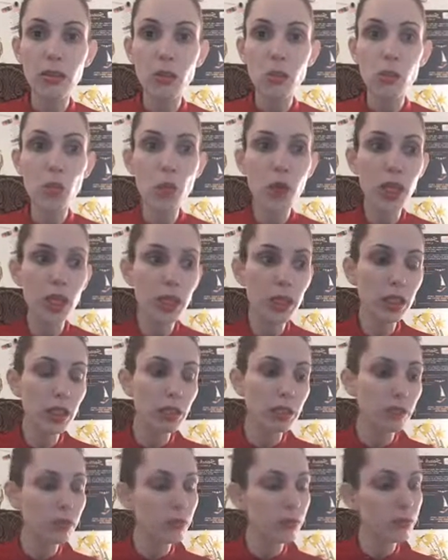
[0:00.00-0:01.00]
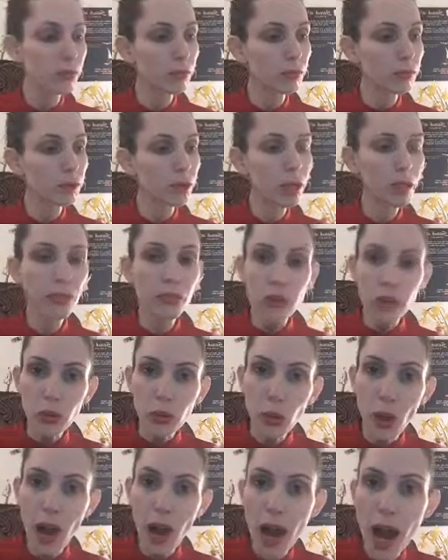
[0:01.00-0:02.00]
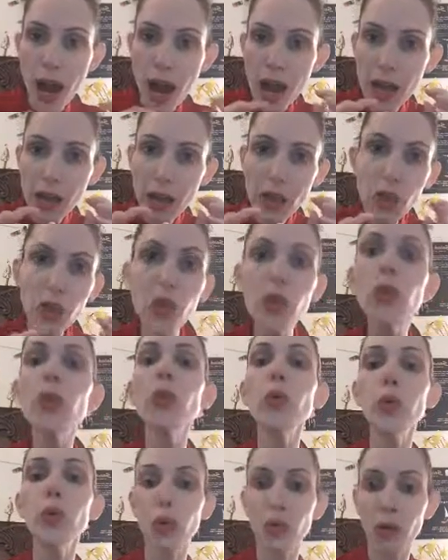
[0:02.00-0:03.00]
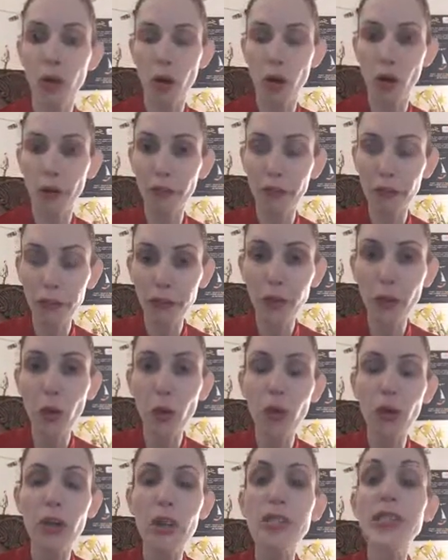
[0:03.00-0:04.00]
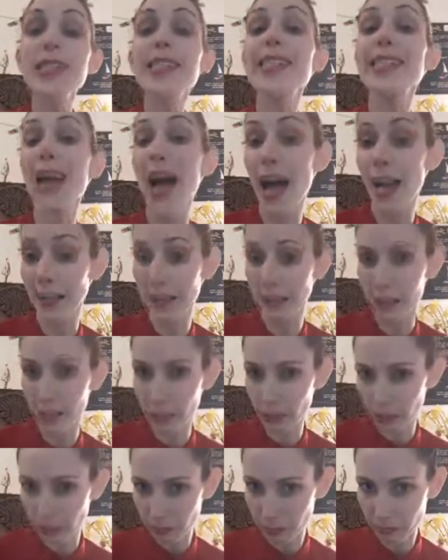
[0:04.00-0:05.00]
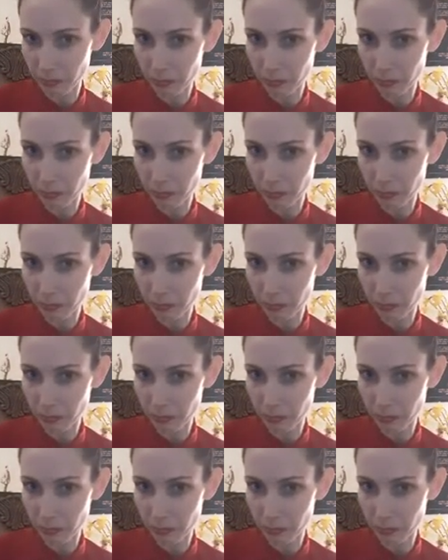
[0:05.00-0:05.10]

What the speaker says: will give you a clue of your style.